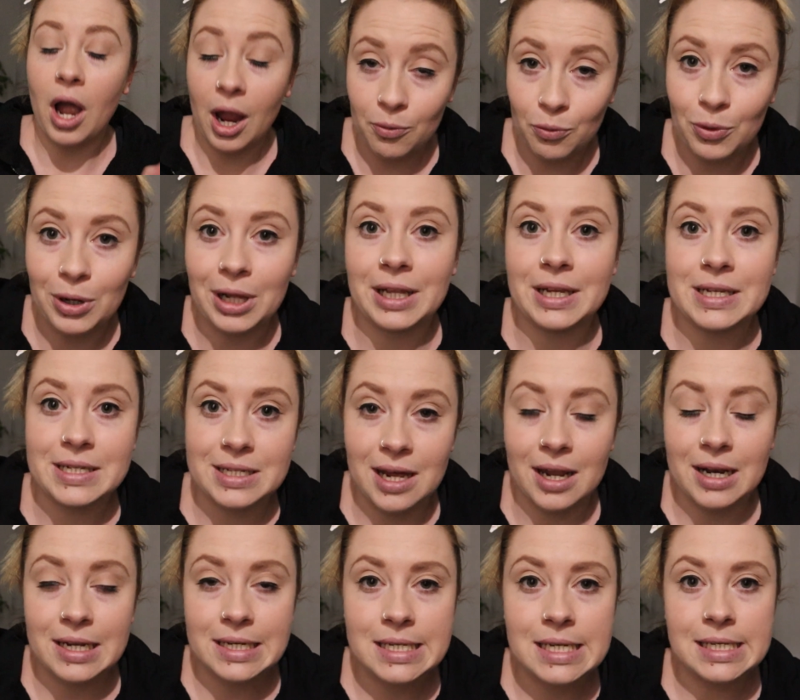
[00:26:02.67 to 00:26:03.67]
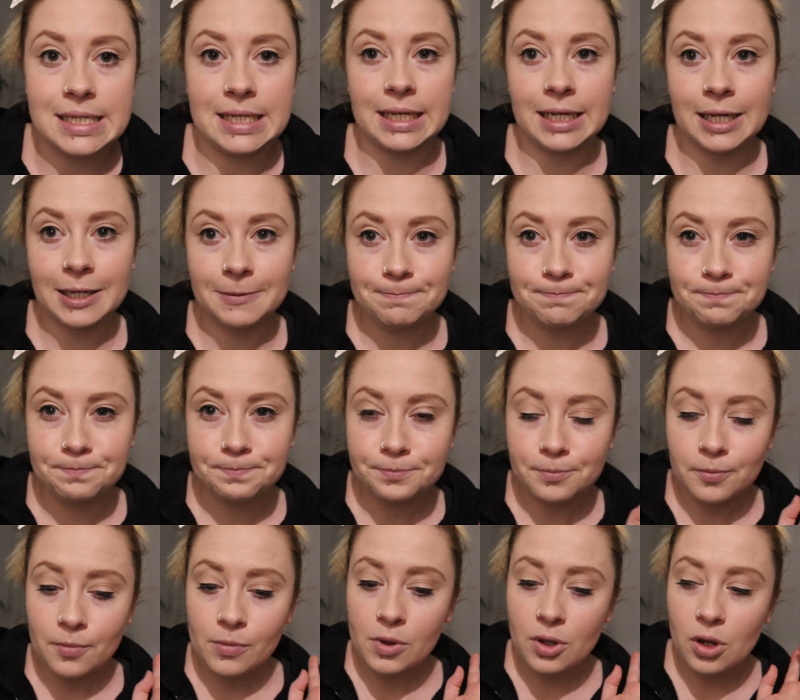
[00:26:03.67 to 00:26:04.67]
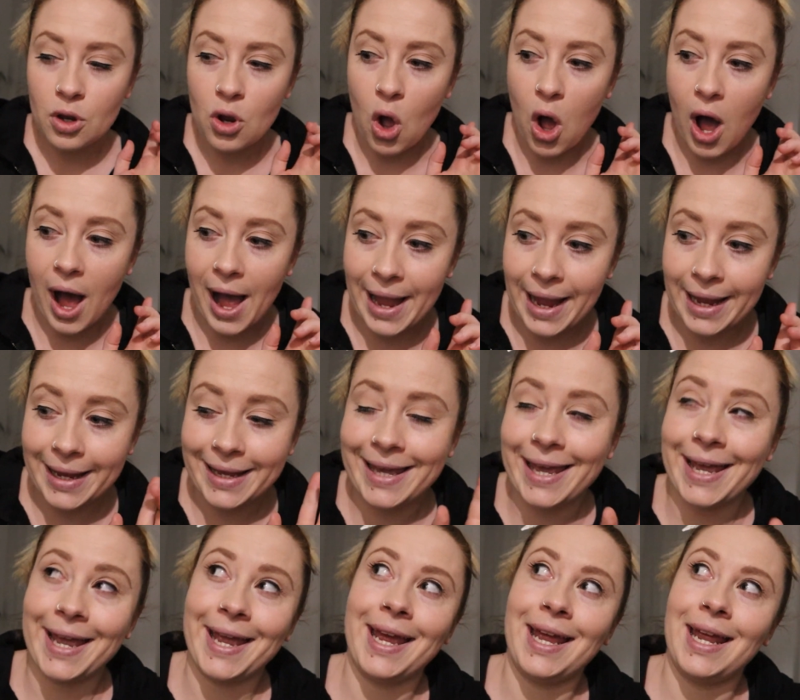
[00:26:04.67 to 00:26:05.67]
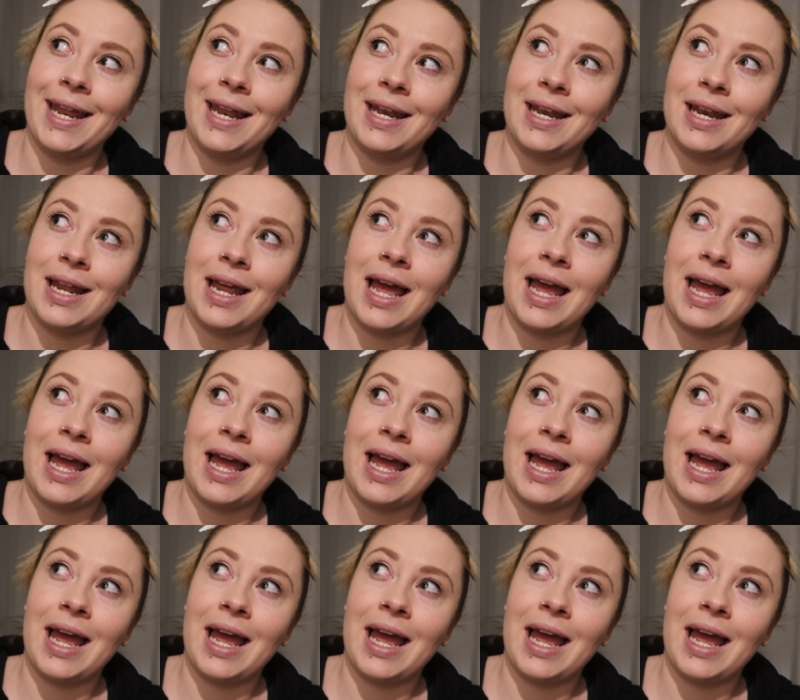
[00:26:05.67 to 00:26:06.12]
I really started to dig it. I can